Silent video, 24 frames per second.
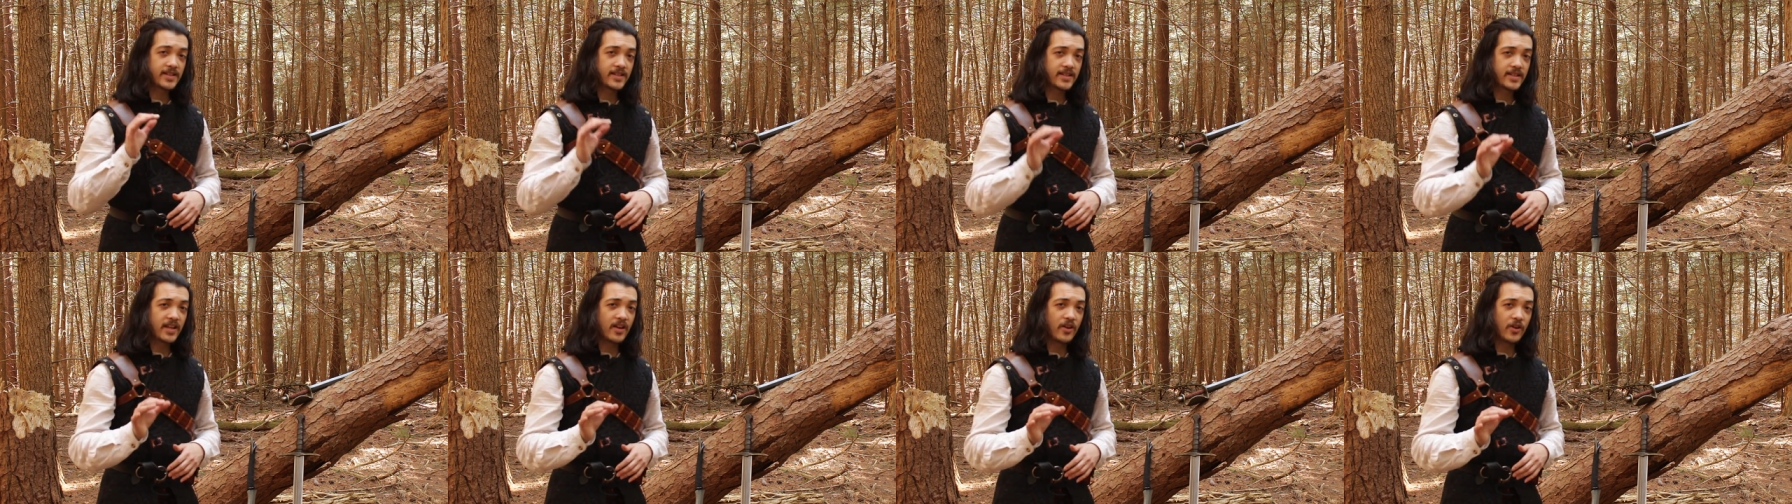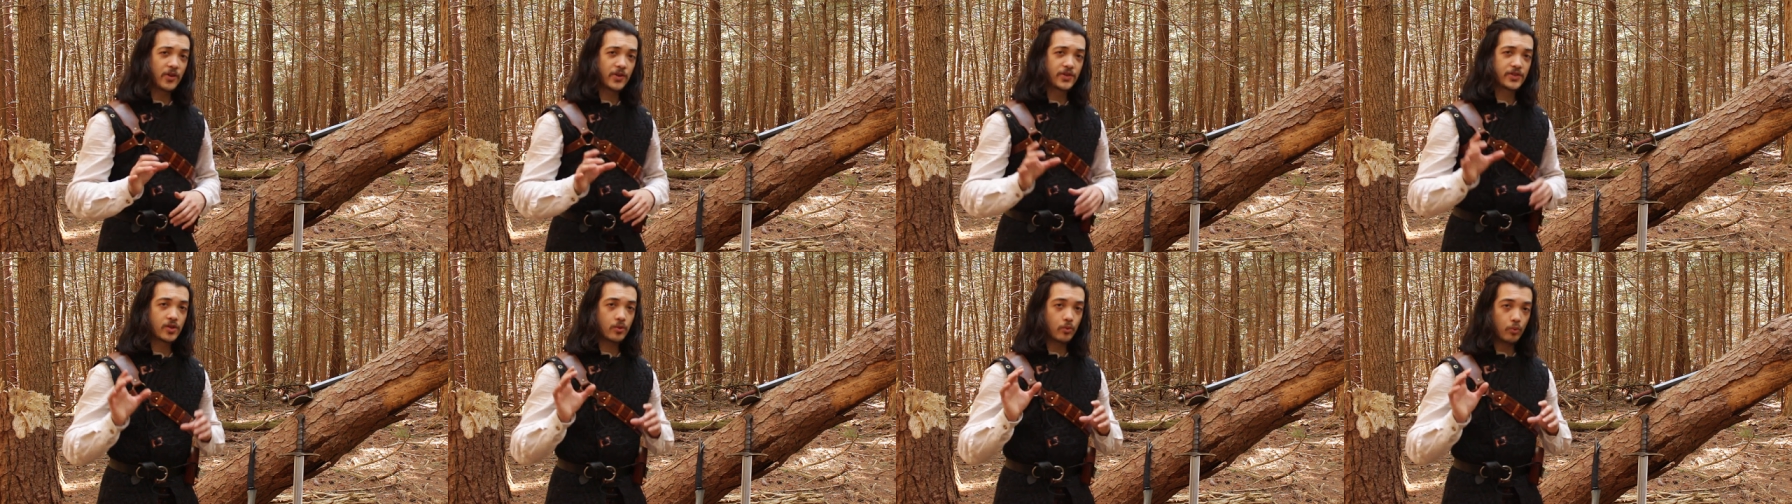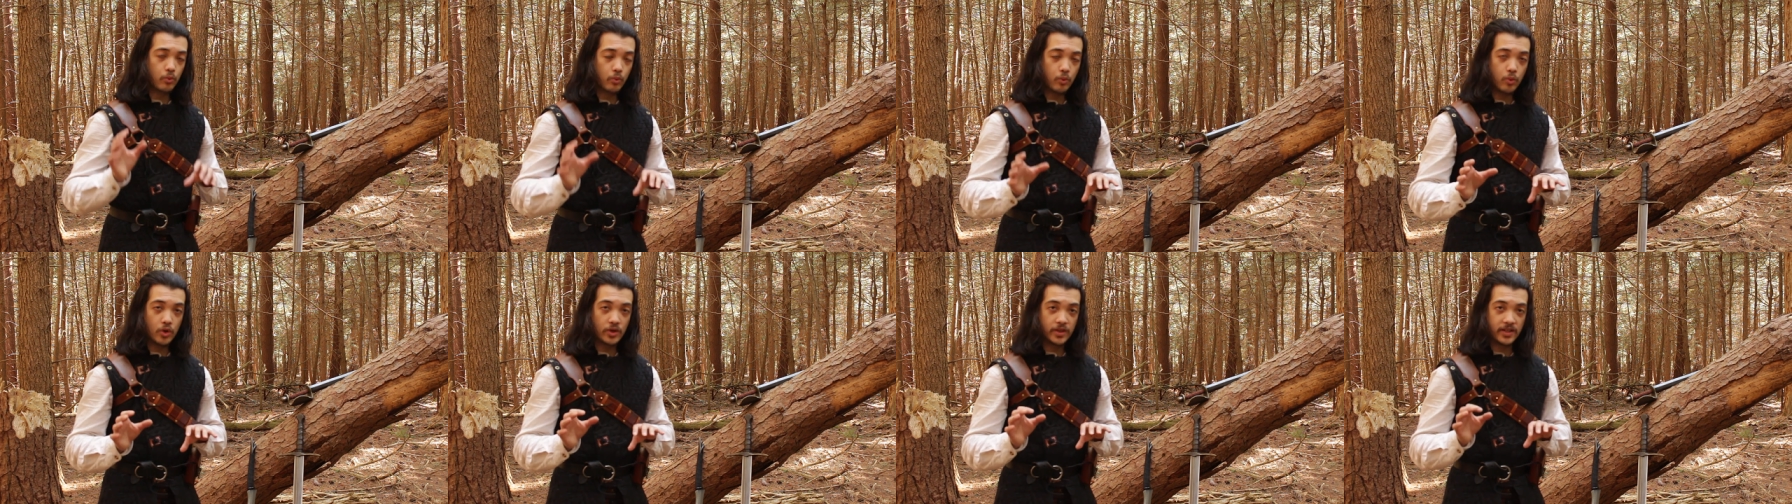sells
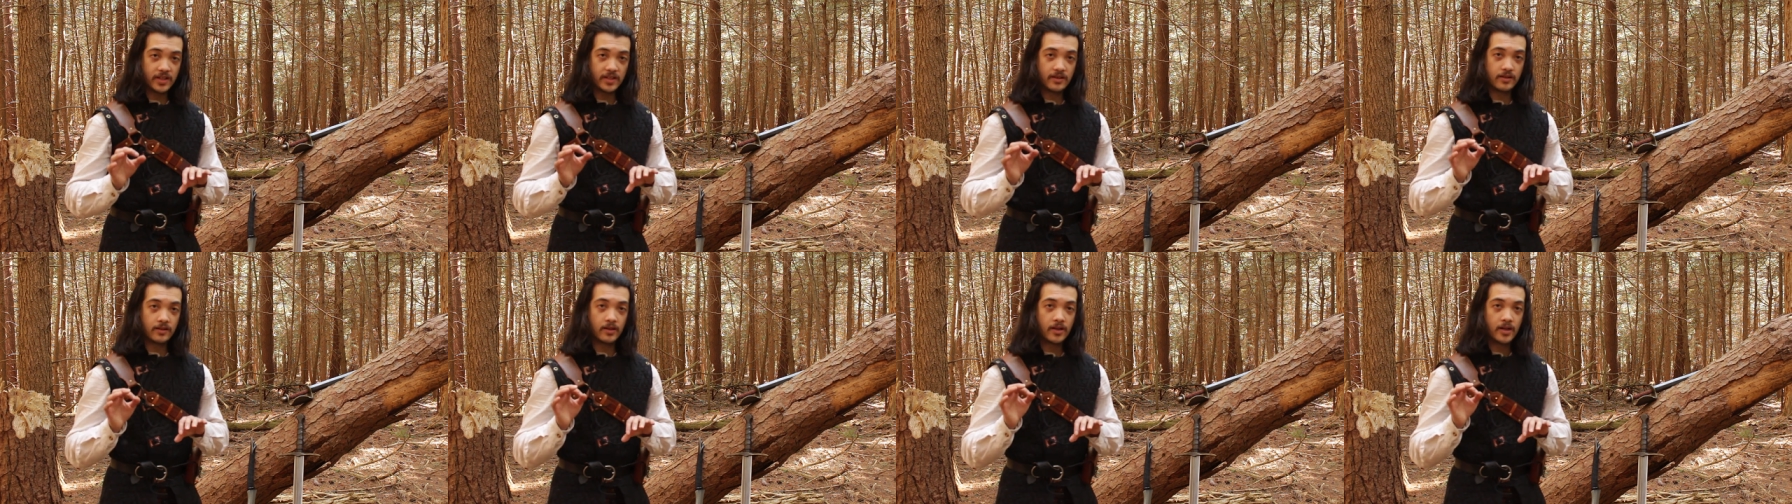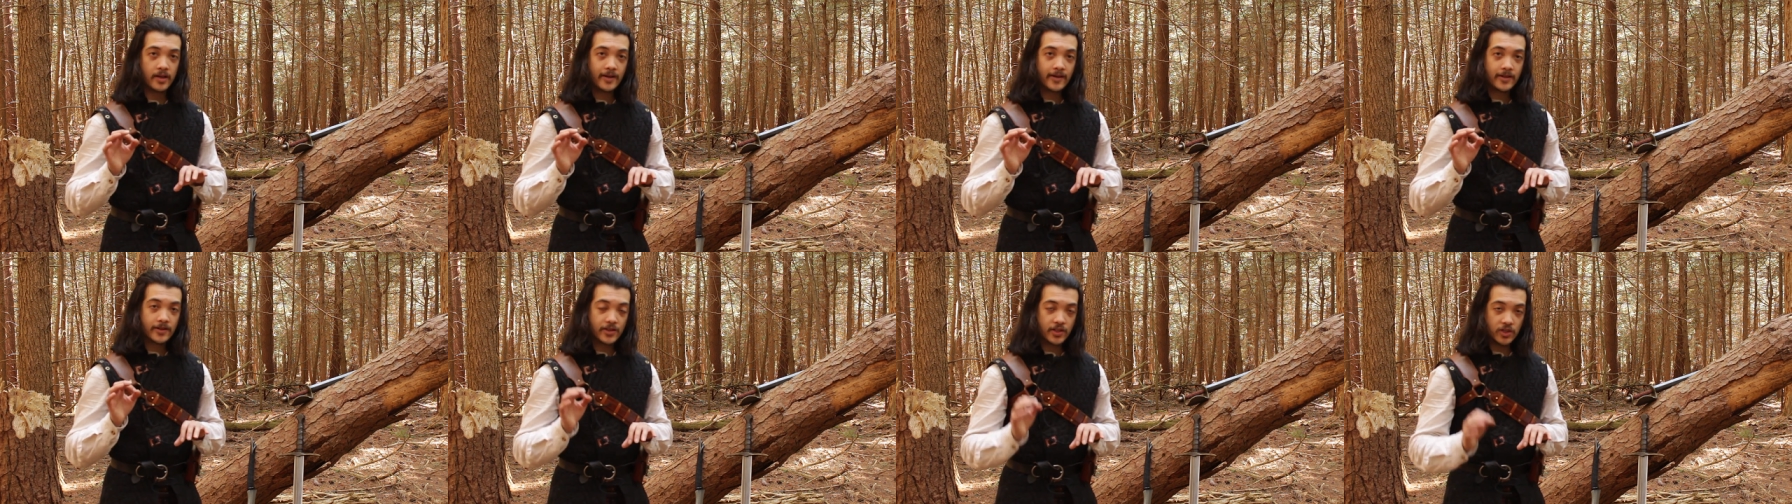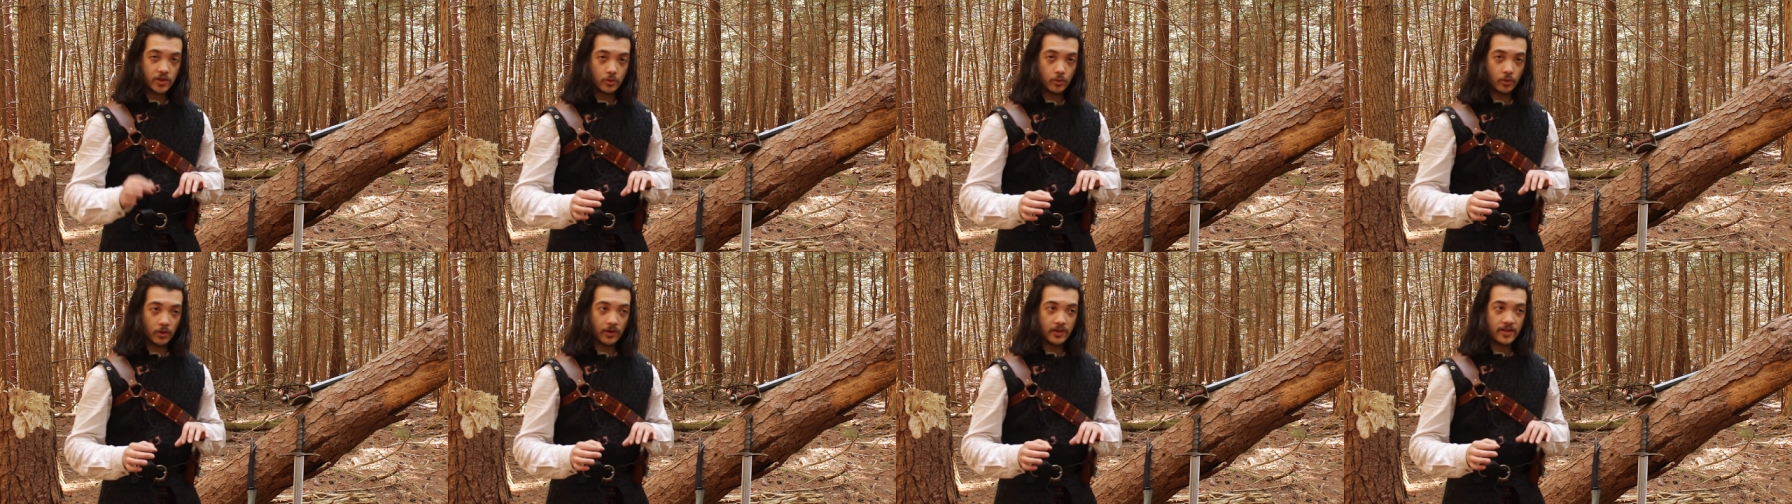wooden
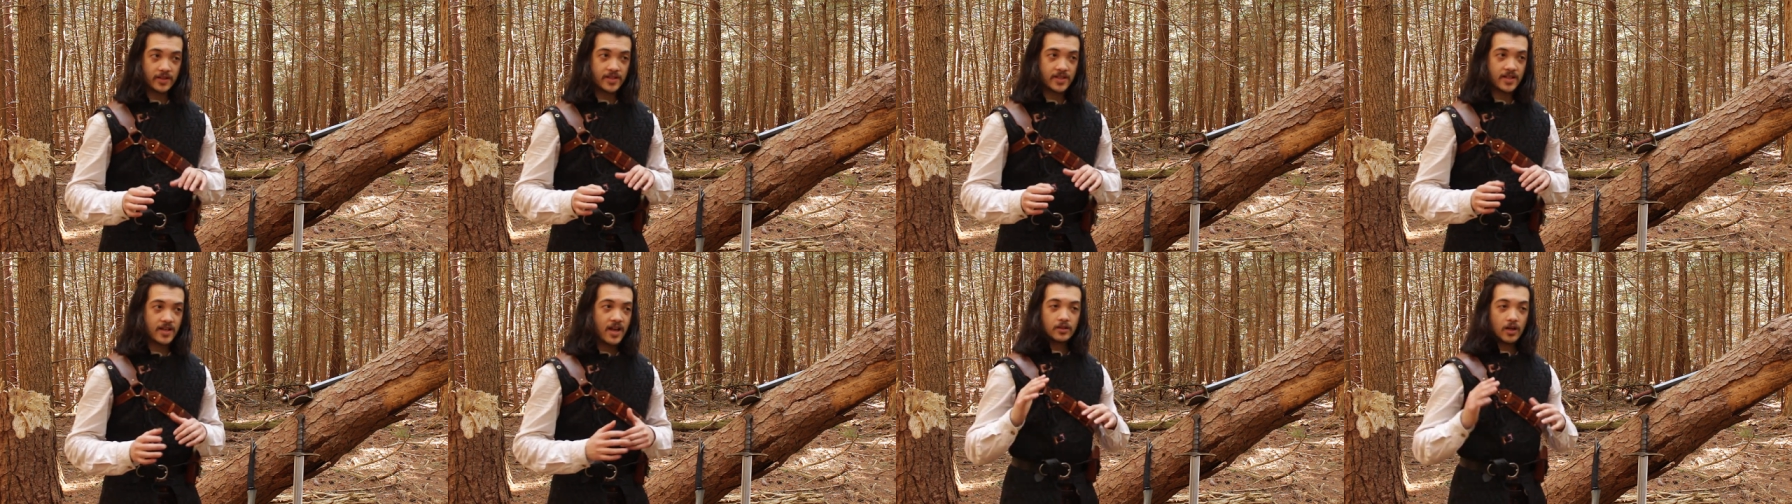swords.